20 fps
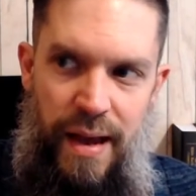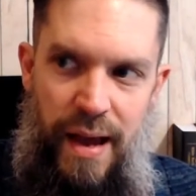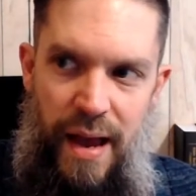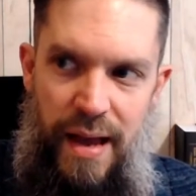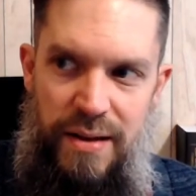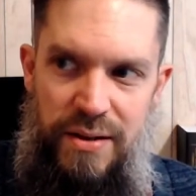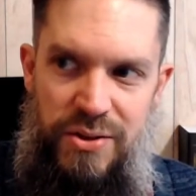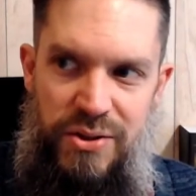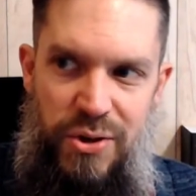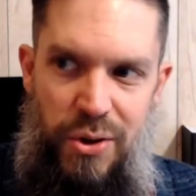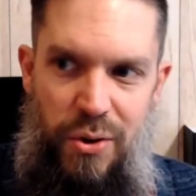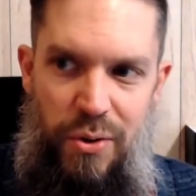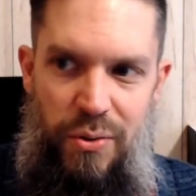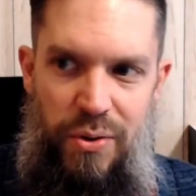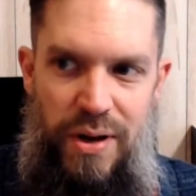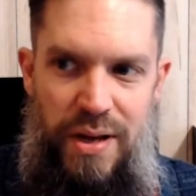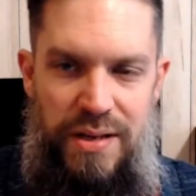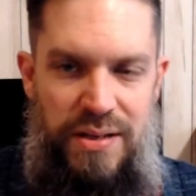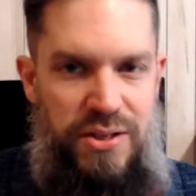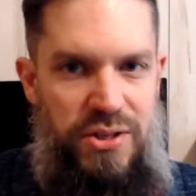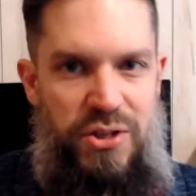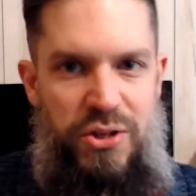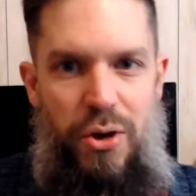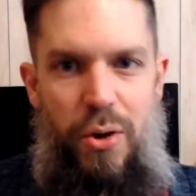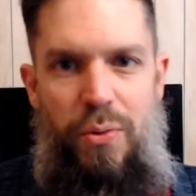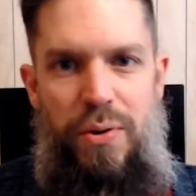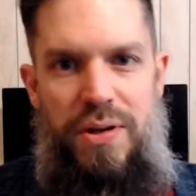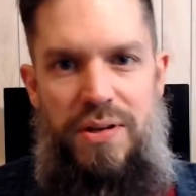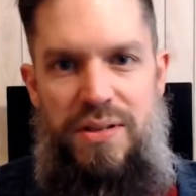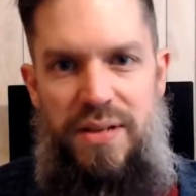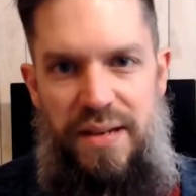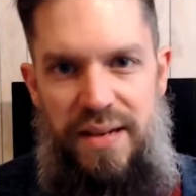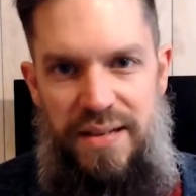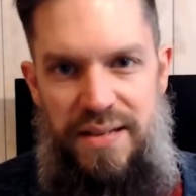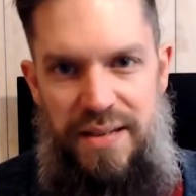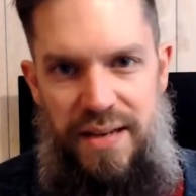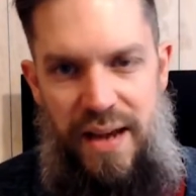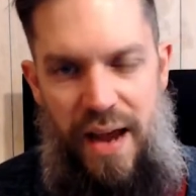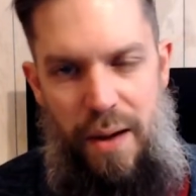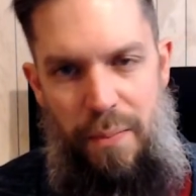And so it's so easy to
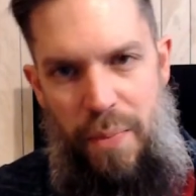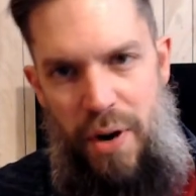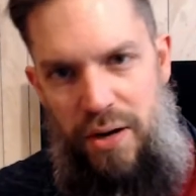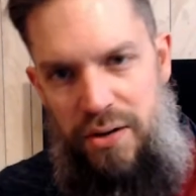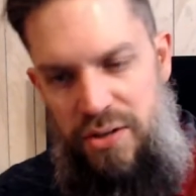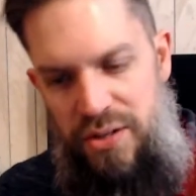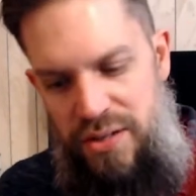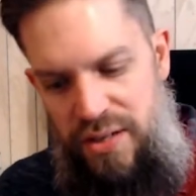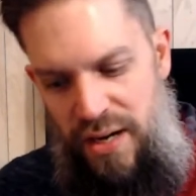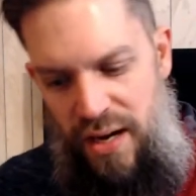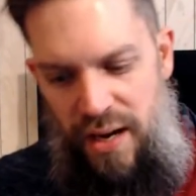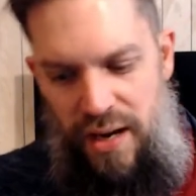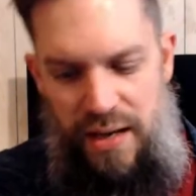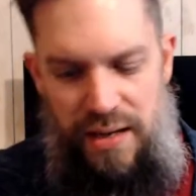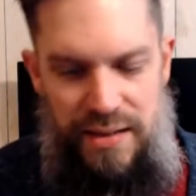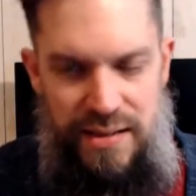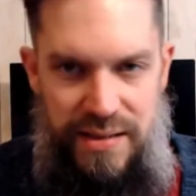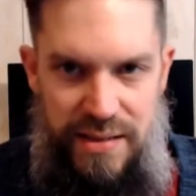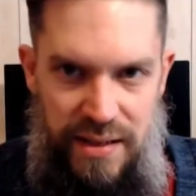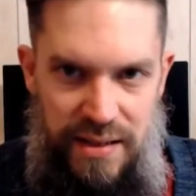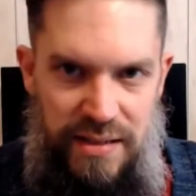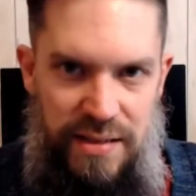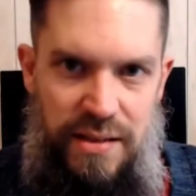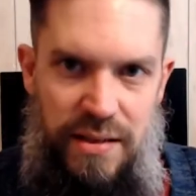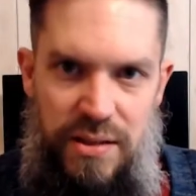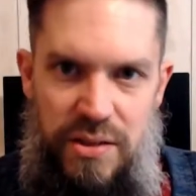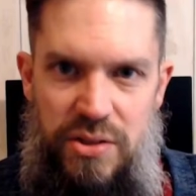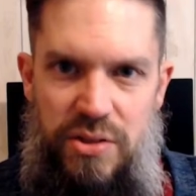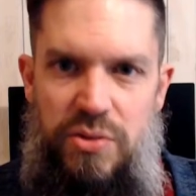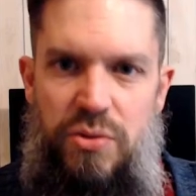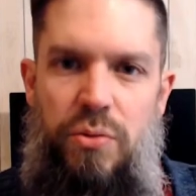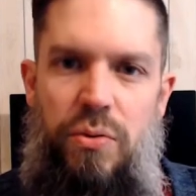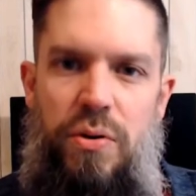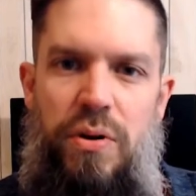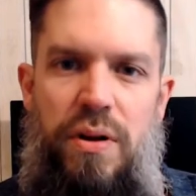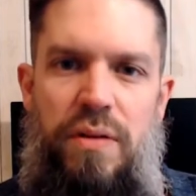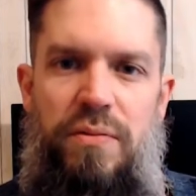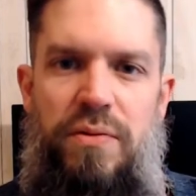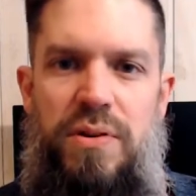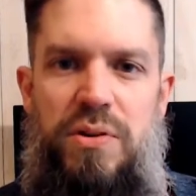see how Mark just sticks this
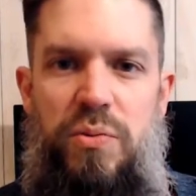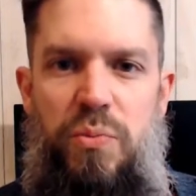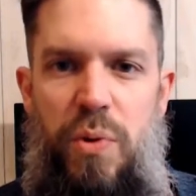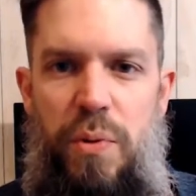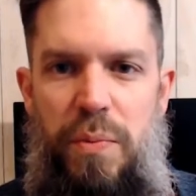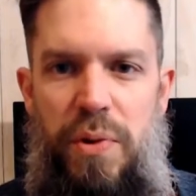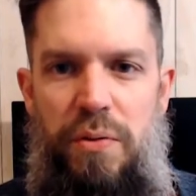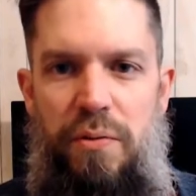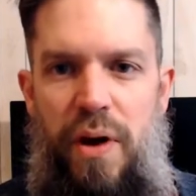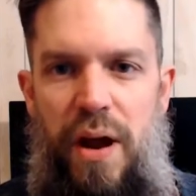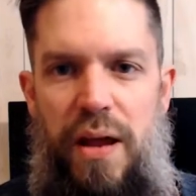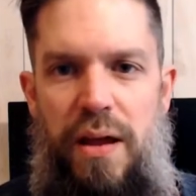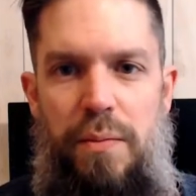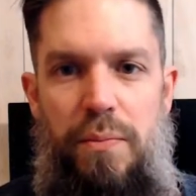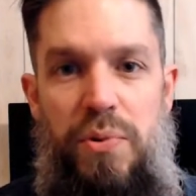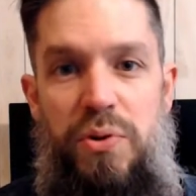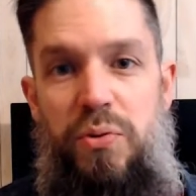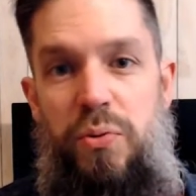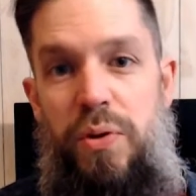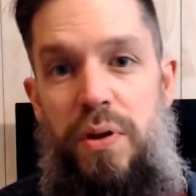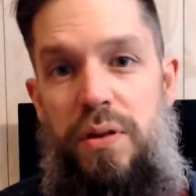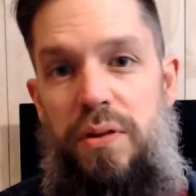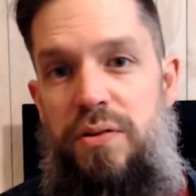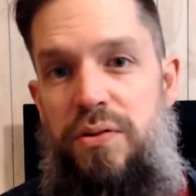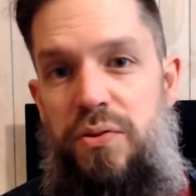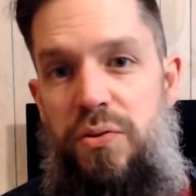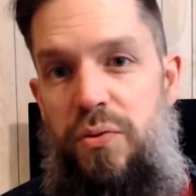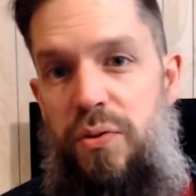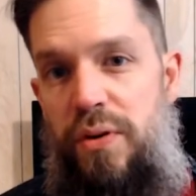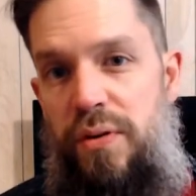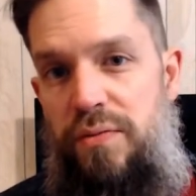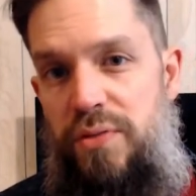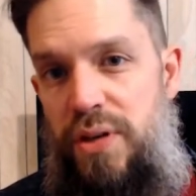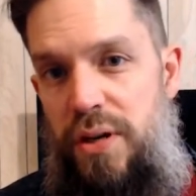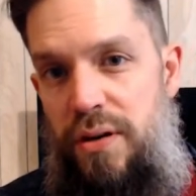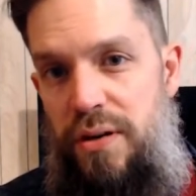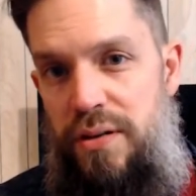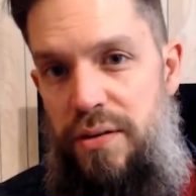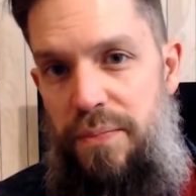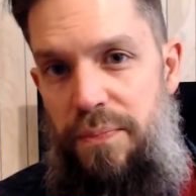story of this woman right in between the story of
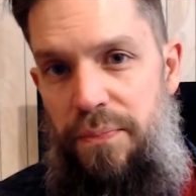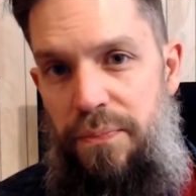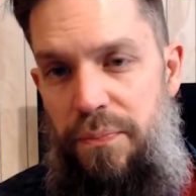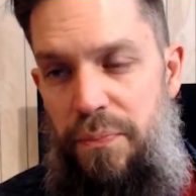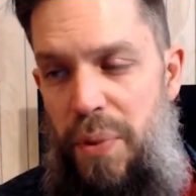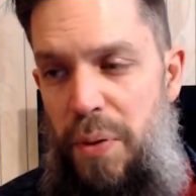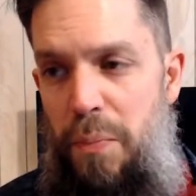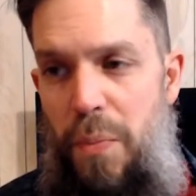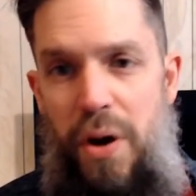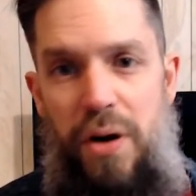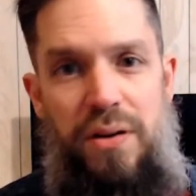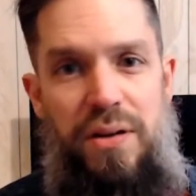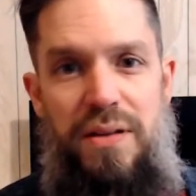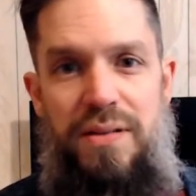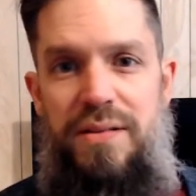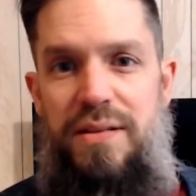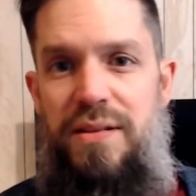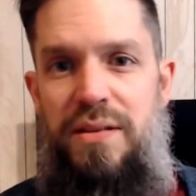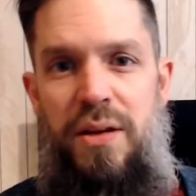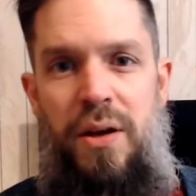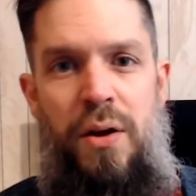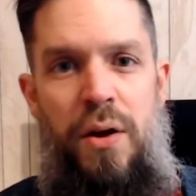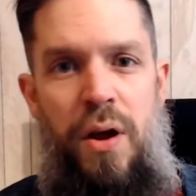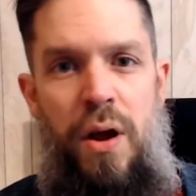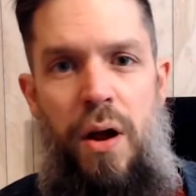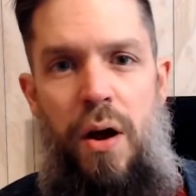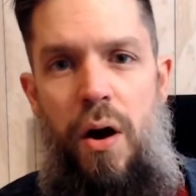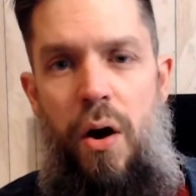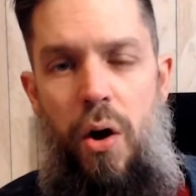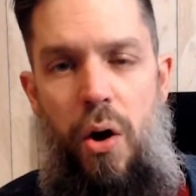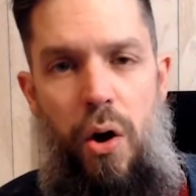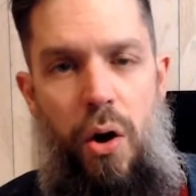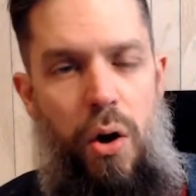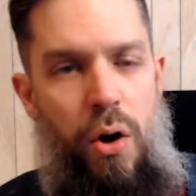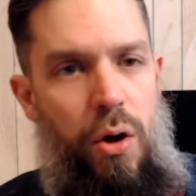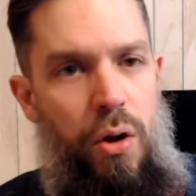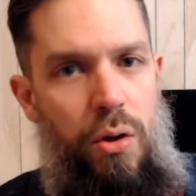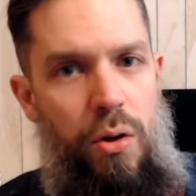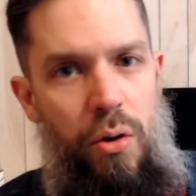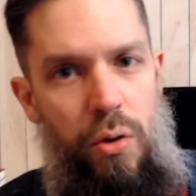Jairus. But Mark does this
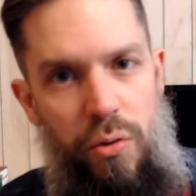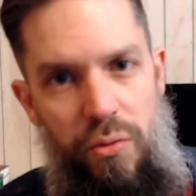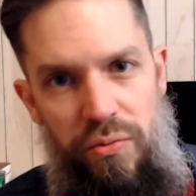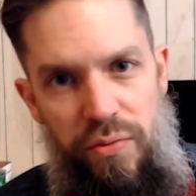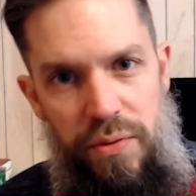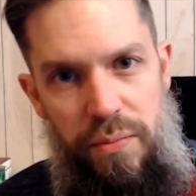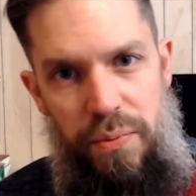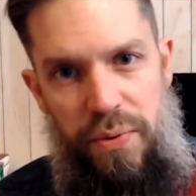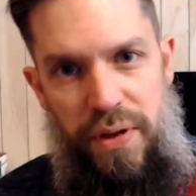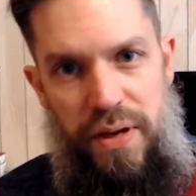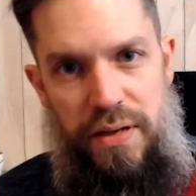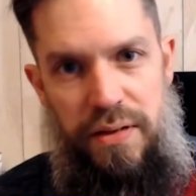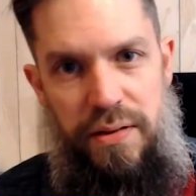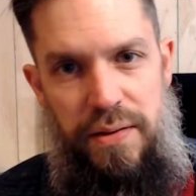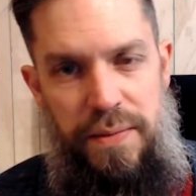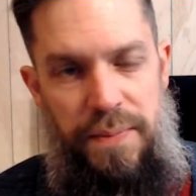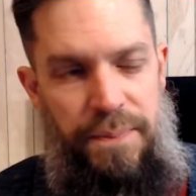all over the place.